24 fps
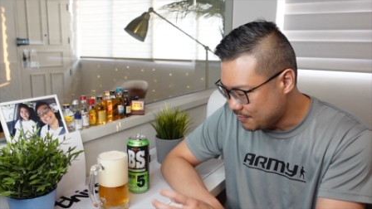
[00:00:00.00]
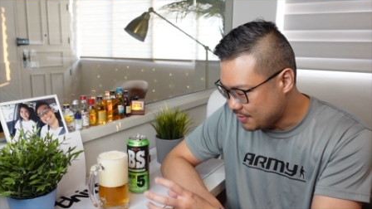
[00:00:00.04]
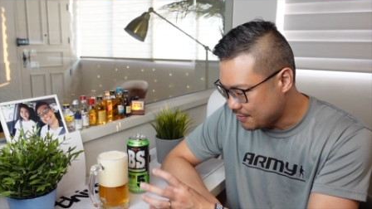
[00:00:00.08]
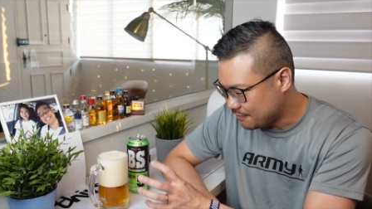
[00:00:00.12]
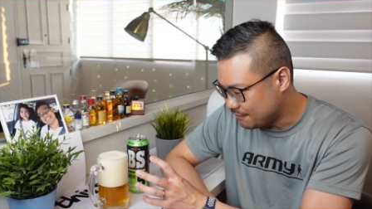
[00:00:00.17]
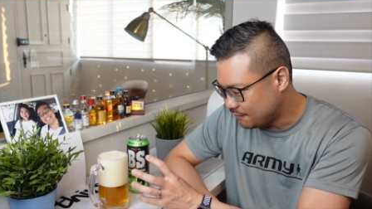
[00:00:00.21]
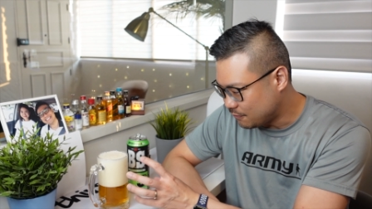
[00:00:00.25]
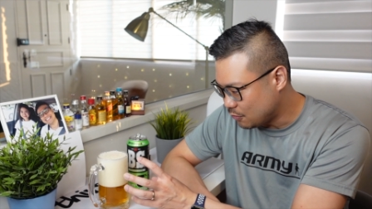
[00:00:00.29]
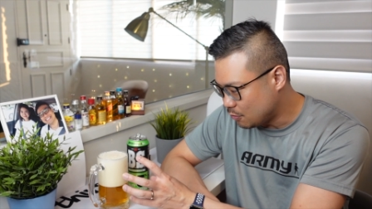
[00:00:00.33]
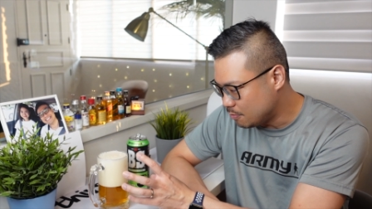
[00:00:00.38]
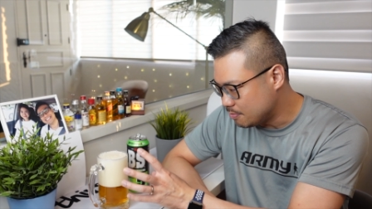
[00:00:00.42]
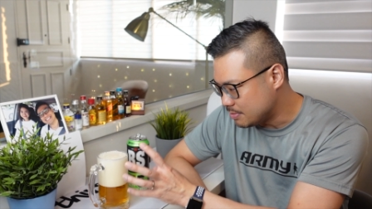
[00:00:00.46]
The
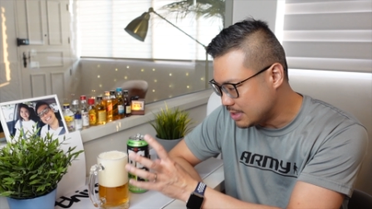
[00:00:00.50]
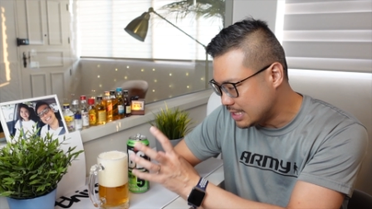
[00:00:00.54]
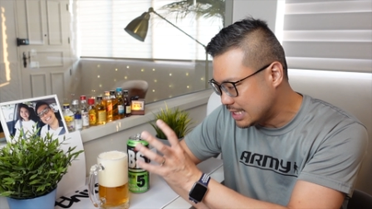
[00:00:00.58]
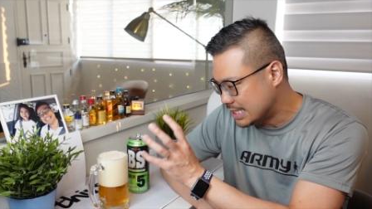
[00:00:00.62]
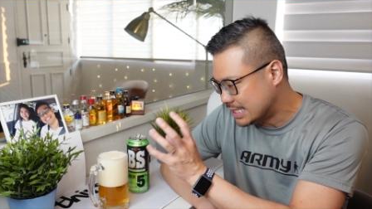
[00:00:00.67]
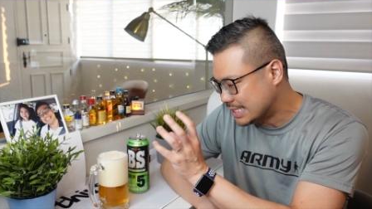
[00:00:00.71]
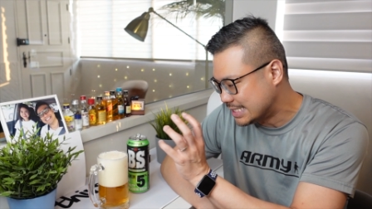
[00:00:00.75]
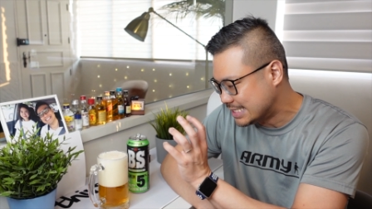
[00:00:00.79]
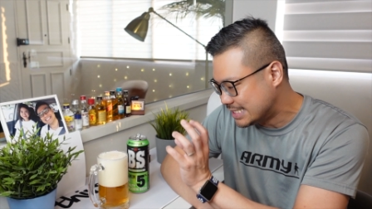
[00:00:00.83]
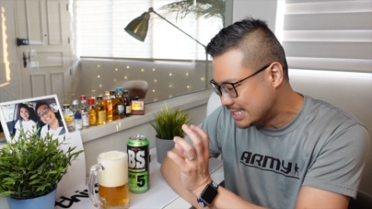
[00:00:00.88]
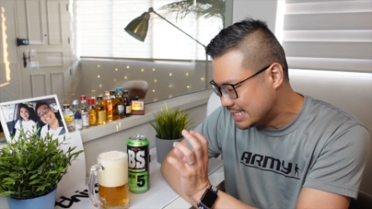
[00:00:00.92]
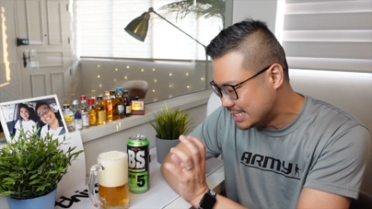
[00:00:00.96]
foam
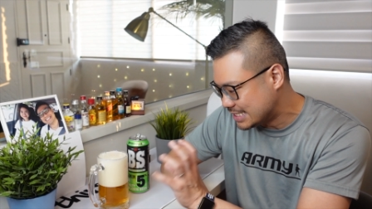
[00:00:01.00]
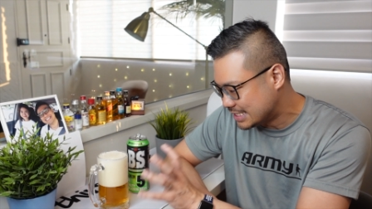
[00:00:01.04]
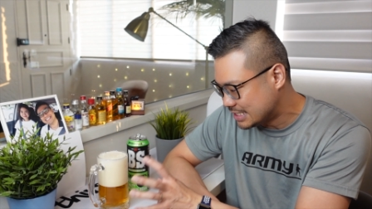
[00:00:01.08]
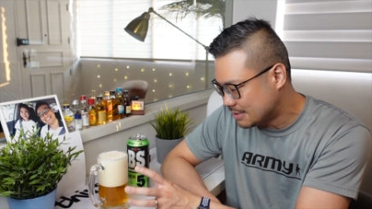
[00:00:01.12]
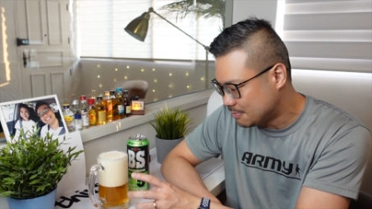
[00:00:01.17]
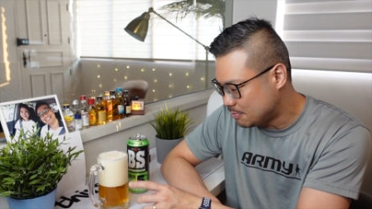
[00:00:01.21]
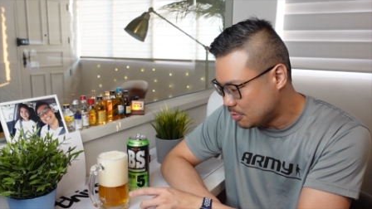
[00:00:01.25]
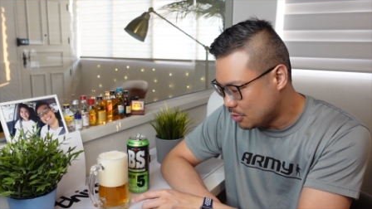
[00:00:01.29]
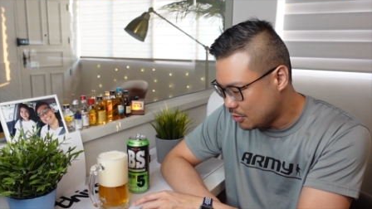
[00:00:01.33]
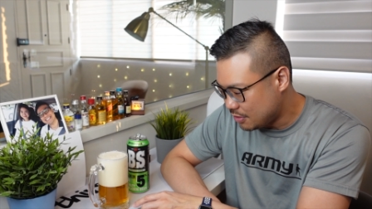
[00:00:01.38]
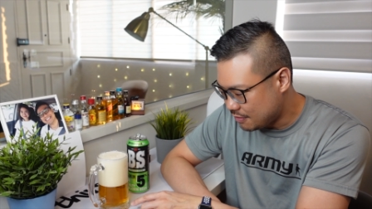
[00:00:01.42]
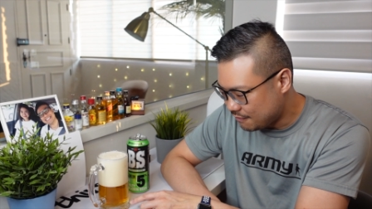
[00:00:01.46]
is
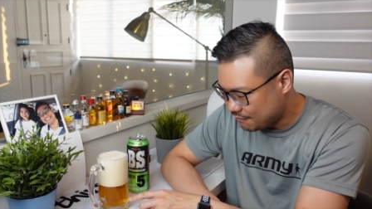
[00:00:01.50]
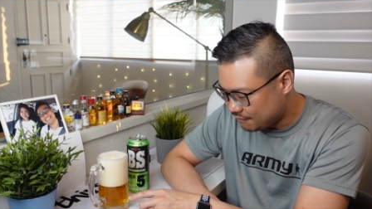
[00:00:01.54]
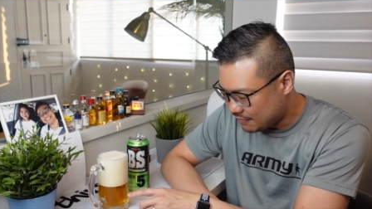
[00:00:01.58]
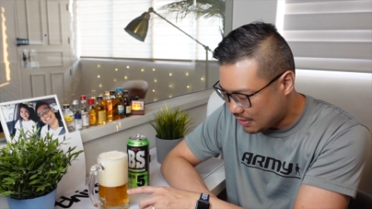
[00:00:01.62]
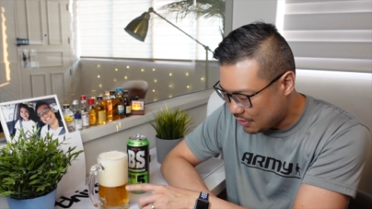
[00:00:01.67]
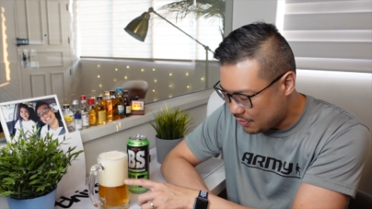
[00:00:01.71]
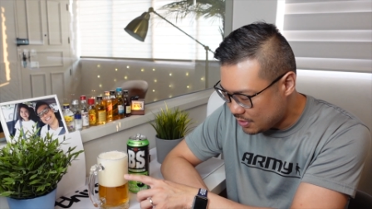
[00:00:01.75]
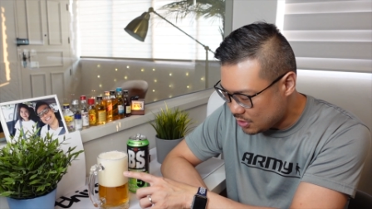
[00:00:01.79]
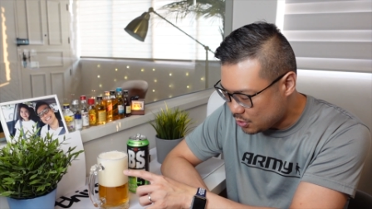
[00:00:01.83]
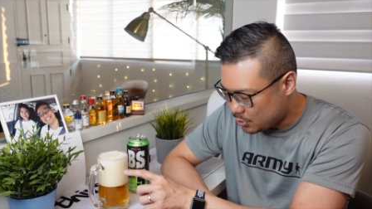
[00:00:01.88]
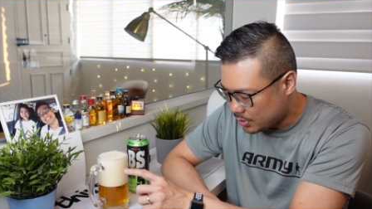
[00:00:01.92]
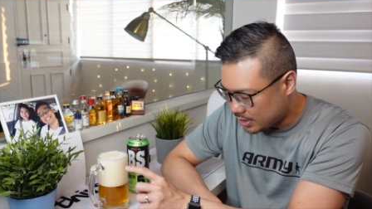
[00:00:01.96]
disappearing
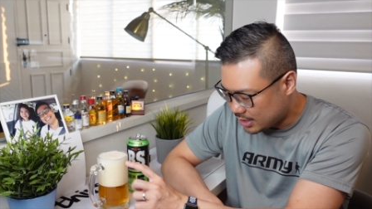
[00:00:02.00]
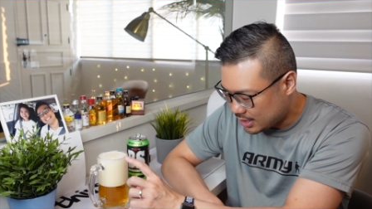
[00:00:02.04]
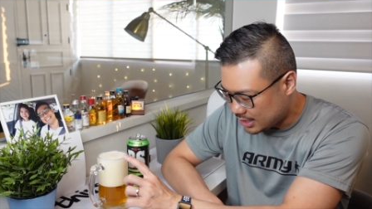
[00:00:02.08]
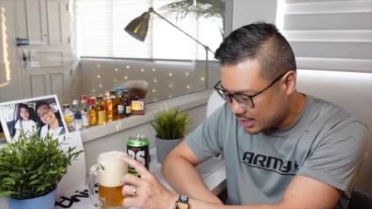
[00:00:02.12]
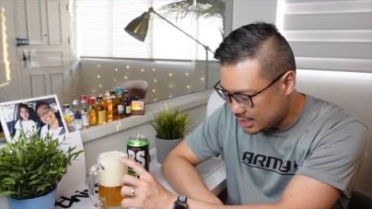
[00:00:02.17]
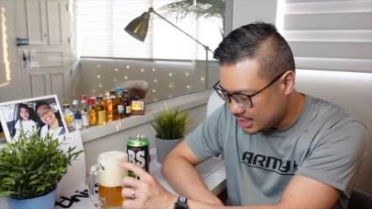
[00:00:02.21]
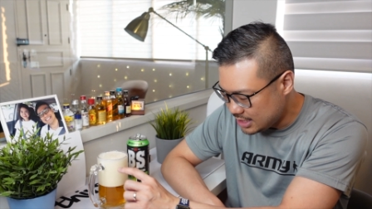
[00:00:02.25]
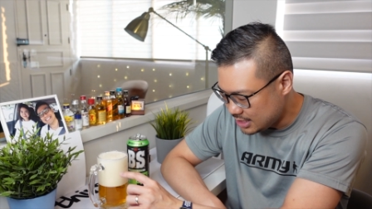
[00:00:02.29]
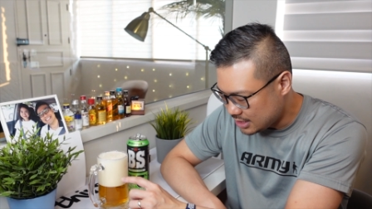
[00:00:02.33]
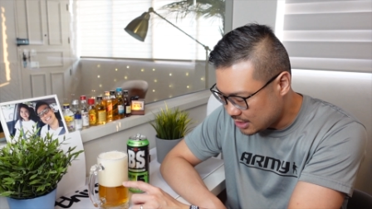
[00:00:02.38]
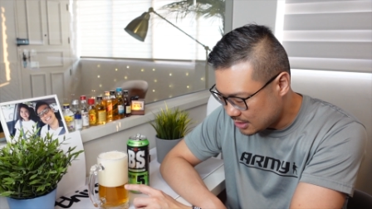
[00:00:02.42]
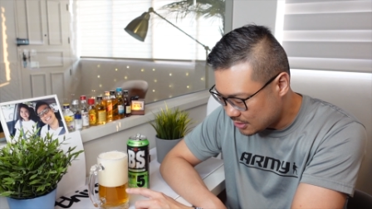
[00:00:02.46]
very quickly.
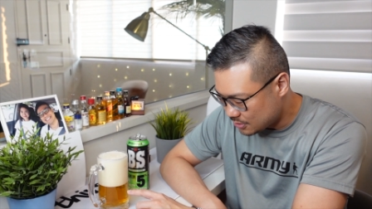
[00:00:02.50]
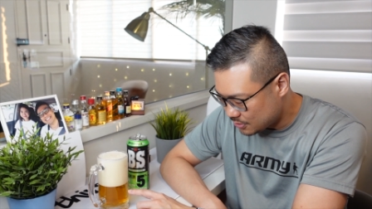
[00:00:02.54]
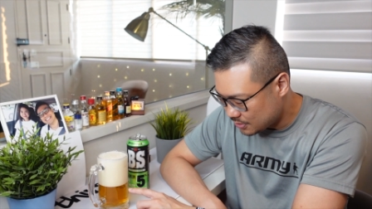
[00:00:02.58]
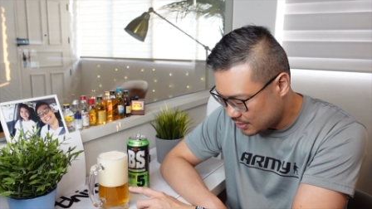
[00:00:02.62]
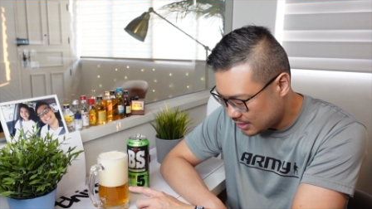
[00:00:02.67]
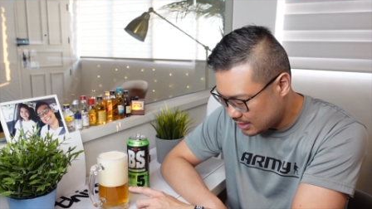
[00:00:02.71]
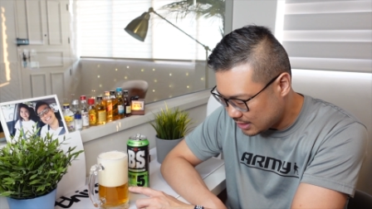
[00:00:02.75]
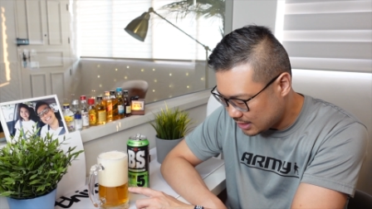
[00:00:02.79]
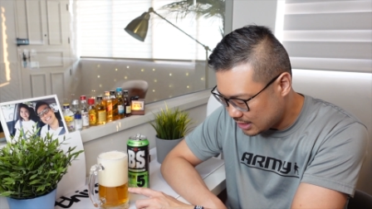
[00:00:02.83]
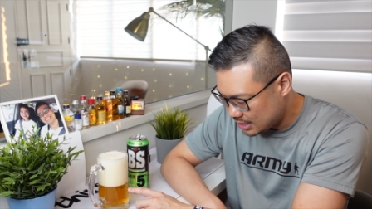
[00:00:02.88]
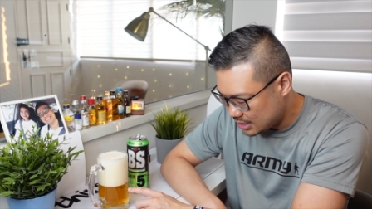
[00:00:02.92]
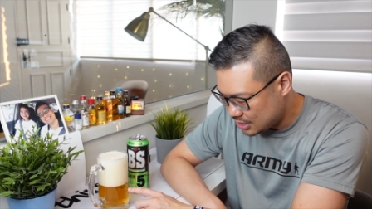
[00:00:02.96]
You know,
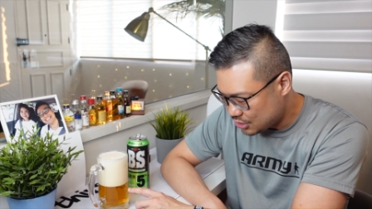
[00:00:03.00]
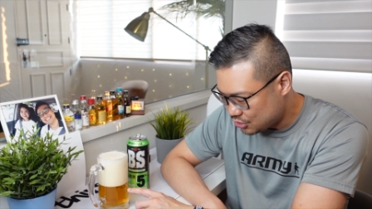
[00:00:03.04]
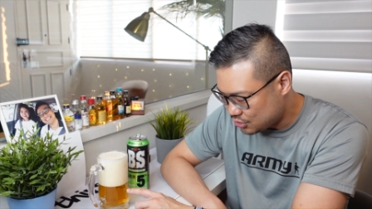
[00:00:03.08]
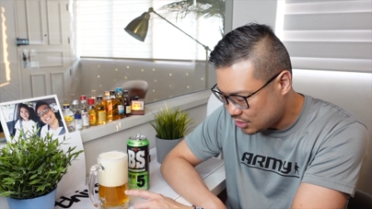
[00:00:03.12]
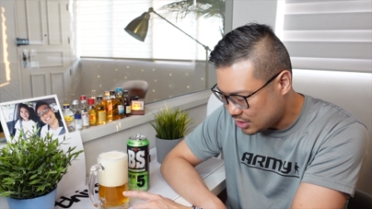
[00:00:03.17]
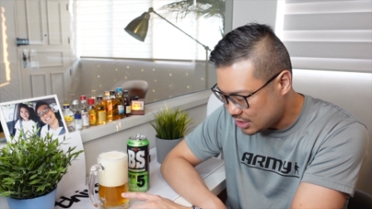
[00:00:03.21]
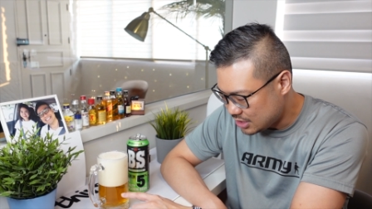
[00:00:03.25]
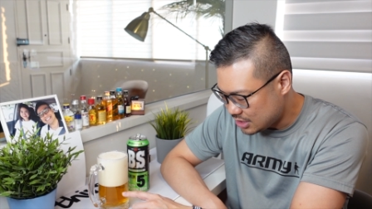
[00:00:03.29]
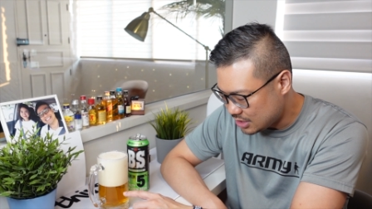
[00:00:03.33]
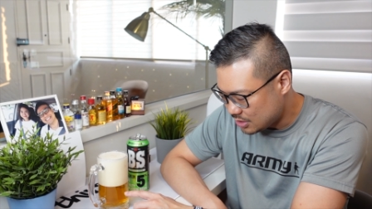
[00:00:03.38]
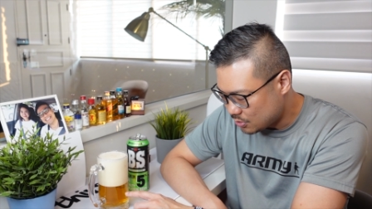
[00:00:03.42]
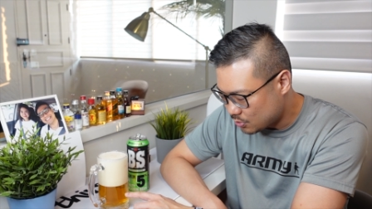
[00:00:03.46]

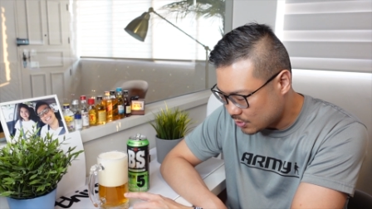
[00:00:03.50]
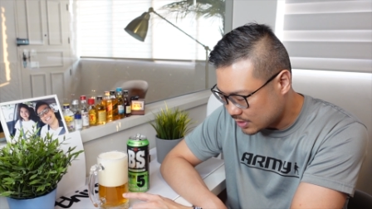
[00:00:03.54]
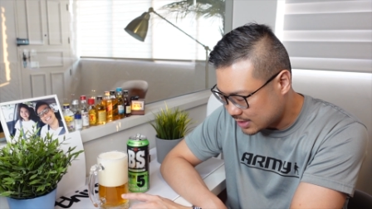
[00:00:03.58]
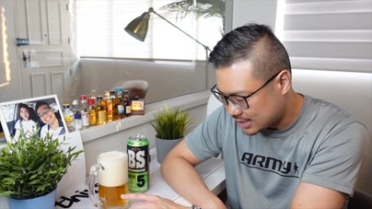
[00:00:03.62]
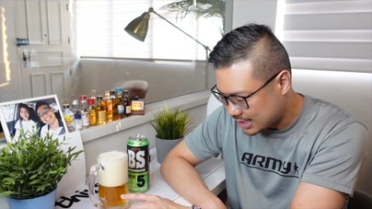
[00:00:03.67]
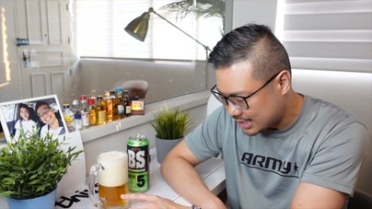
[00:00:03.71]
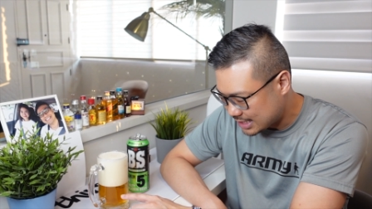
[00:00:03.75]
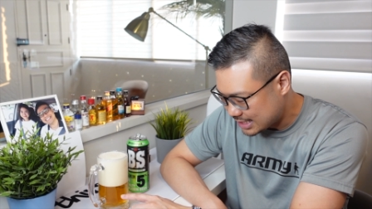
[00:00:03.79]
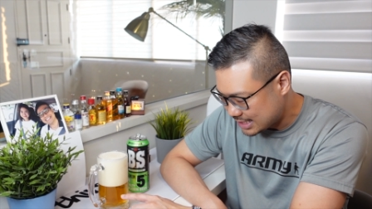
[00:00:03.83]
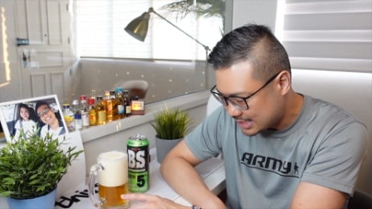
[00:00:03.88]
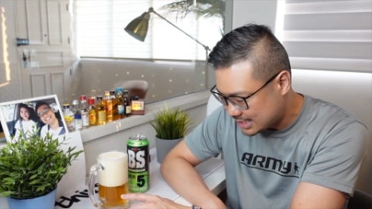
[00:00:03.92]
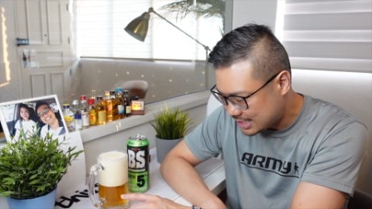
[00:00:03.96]
initially it was
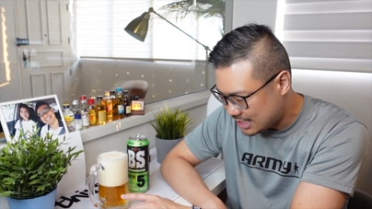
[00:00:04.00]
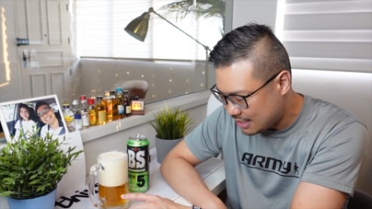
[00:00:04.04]
at this